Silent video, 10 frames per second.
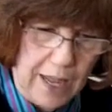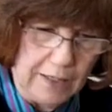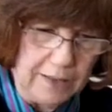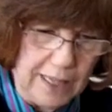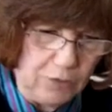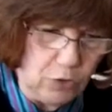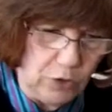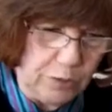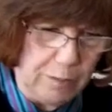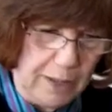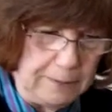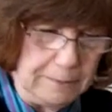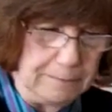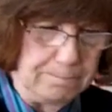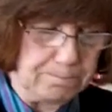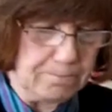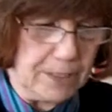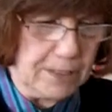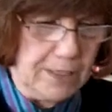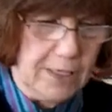And in that document,
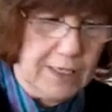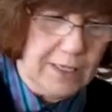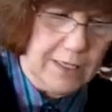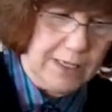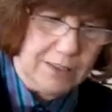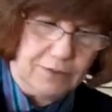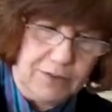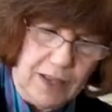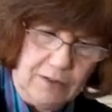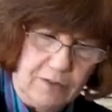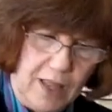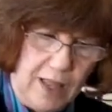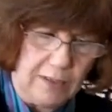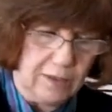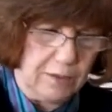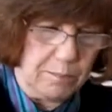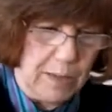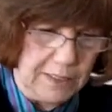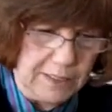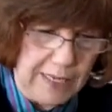it says that the
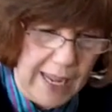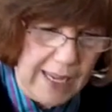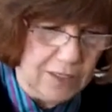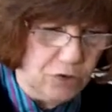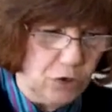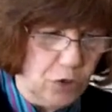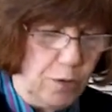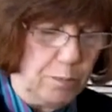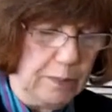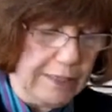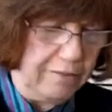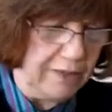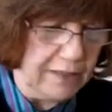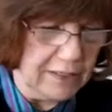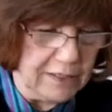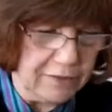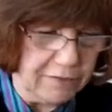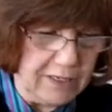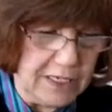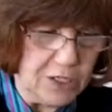Mandaeans do not believe in the
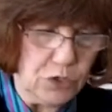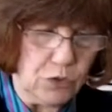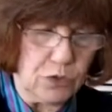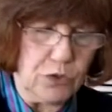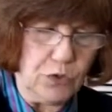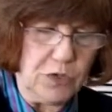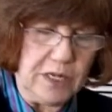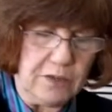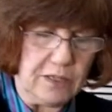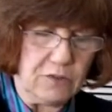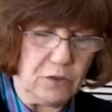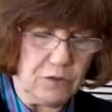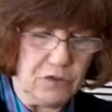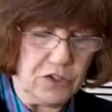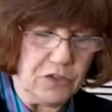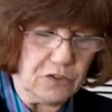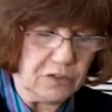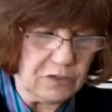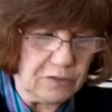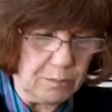divinity or uniqueness of
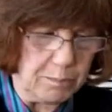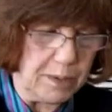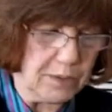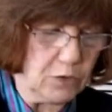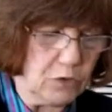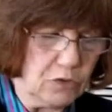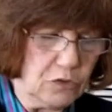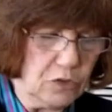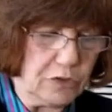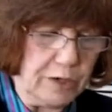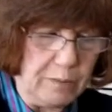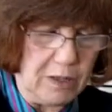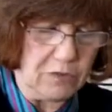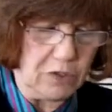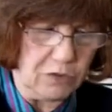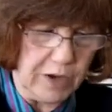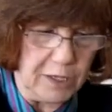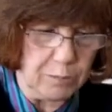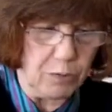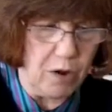Jesus, but consider him as a
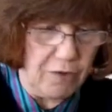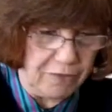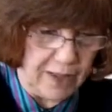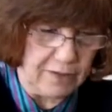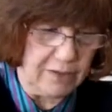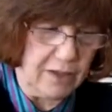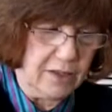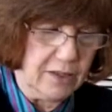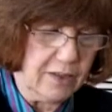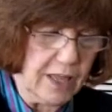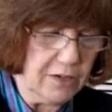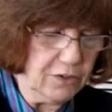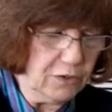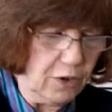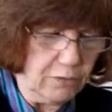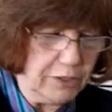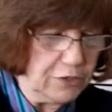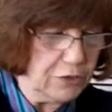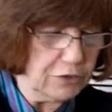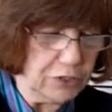great prophet. They do not read
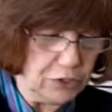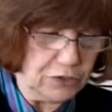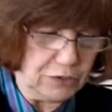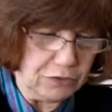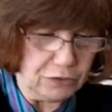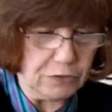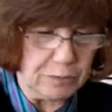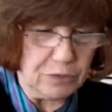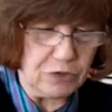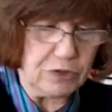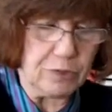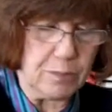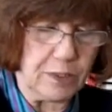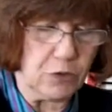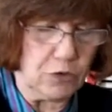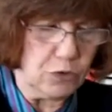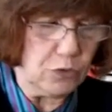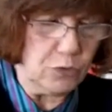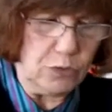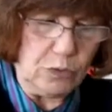Christian scriptures, but
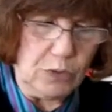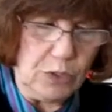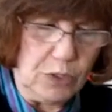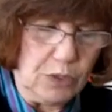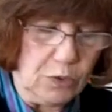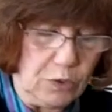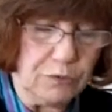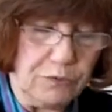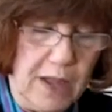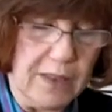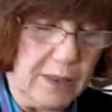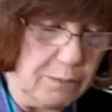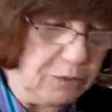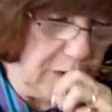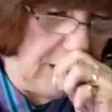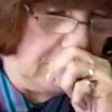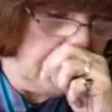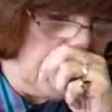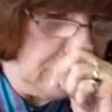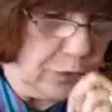confine themselves
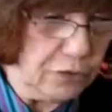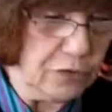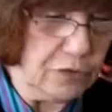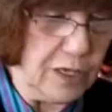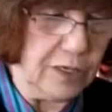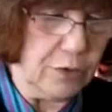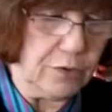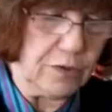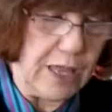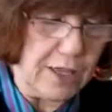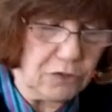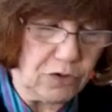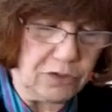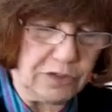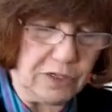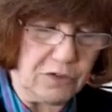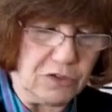to the study of the esoteric